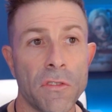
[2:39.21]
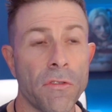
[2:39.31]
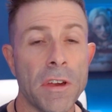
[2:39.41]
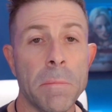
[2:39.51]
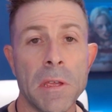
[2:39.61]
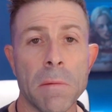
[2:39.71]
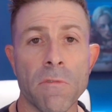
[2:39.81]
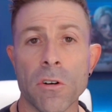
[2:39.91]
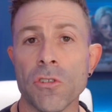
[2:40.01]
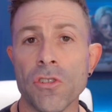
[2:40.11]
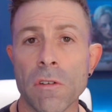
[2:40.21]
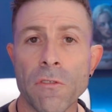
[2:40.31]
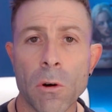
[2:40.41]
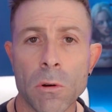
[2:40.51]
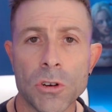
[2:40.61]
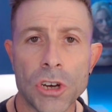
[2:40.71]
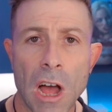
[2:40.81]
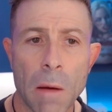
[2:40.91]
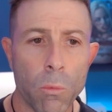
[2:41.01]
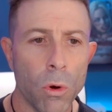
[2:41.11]
freemium version of
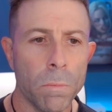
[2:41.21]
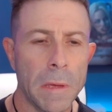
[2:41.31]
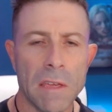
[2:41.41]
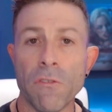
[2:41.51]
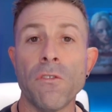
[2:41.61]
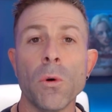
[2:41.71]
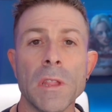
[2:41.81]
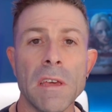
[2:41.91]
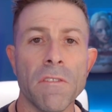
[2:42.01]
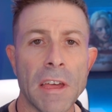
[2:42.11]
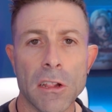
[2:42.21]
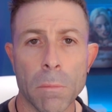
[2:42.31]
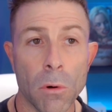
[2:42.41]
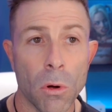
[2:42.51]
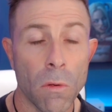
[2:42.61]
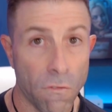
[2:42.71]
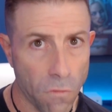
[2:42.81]
Photoshop will be fully available